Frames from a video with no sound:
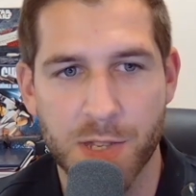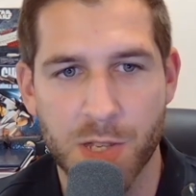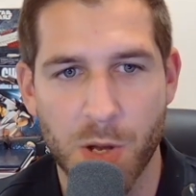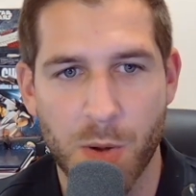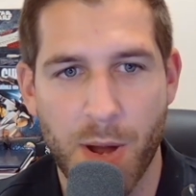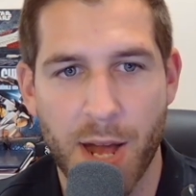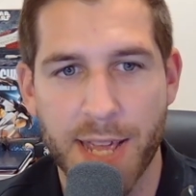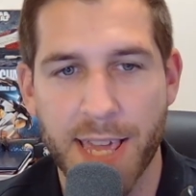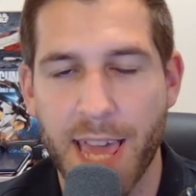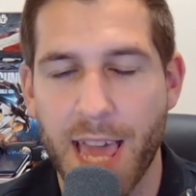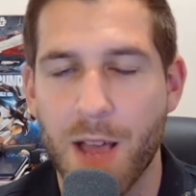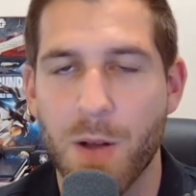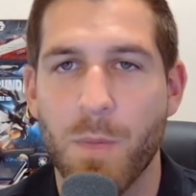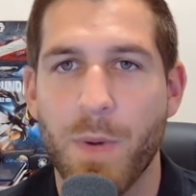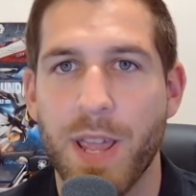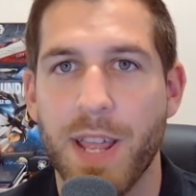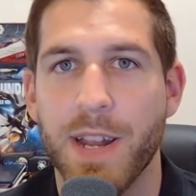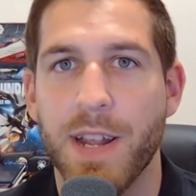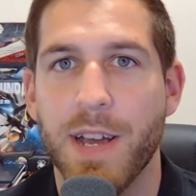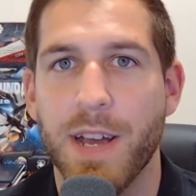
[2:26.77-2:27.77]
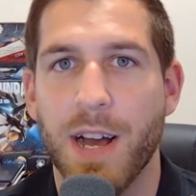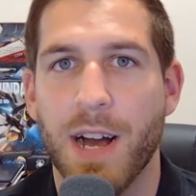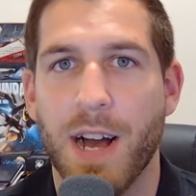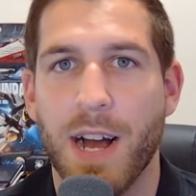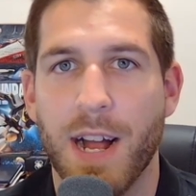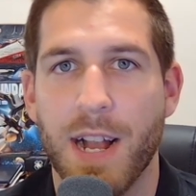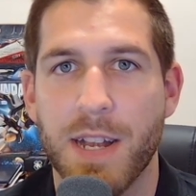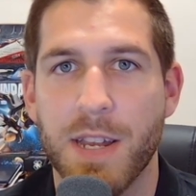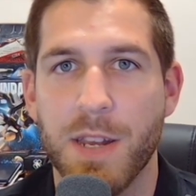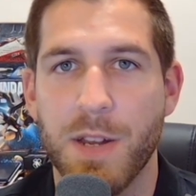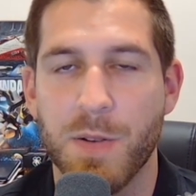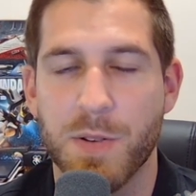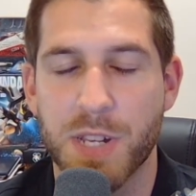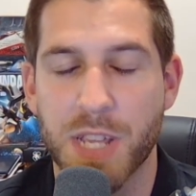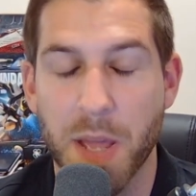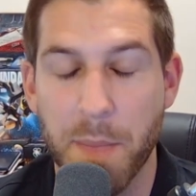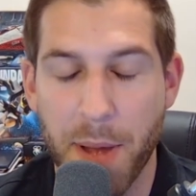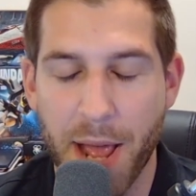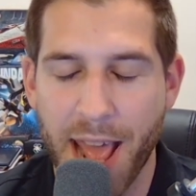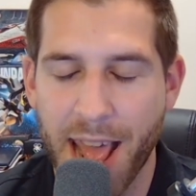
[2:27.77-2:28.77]
So I can't wait, to
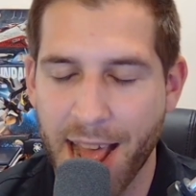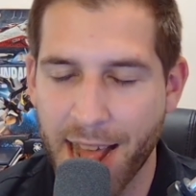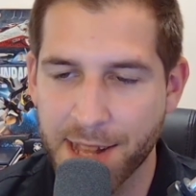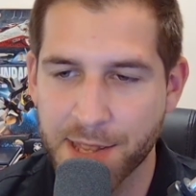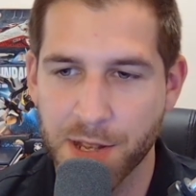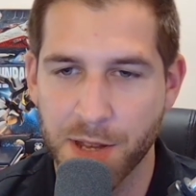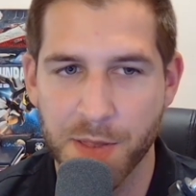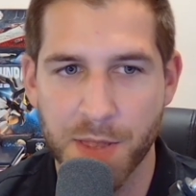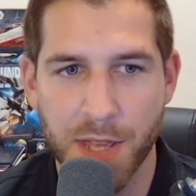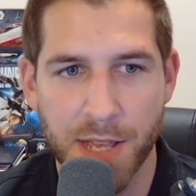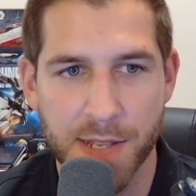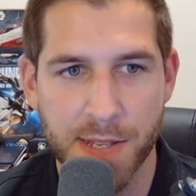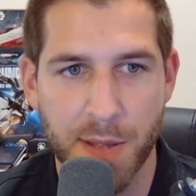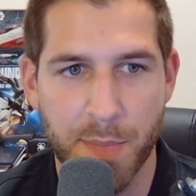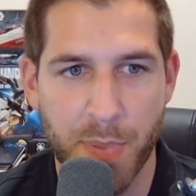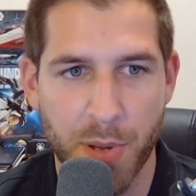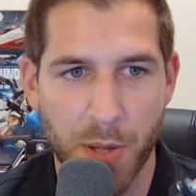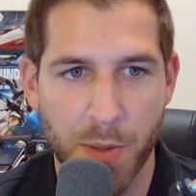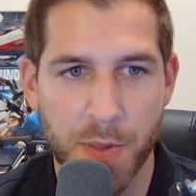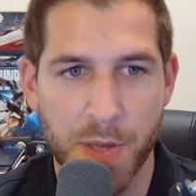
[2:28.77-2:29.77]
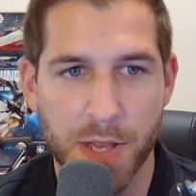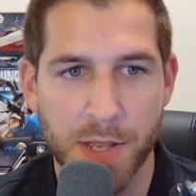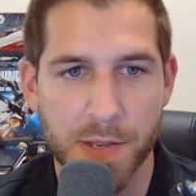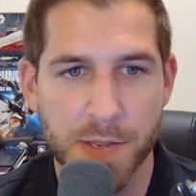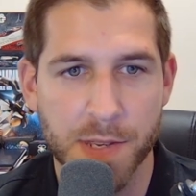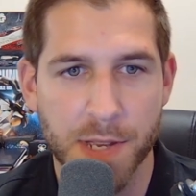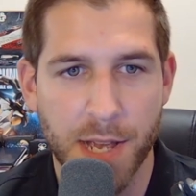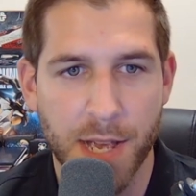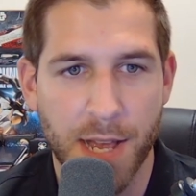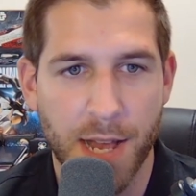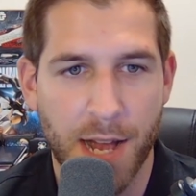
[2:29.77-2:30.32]
get my hands on these, to build these.